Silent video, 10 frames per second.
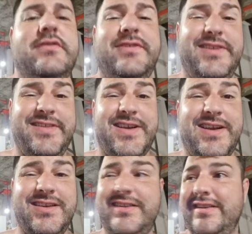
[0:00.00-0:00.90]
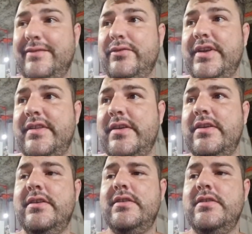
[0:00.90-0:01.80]
Lazada deliveries.
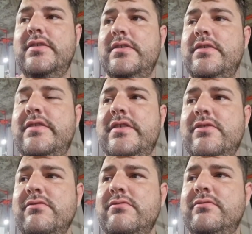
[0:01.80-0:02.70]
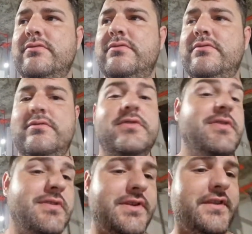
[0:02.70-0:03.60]
So
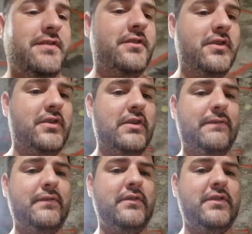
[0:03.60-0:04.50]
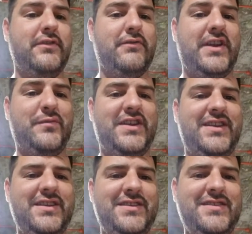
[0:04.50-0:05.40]
let's start off. You ready, buddy?
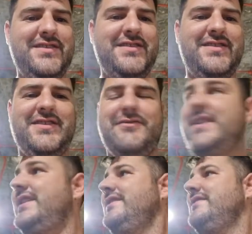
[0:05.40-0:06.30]
You ready?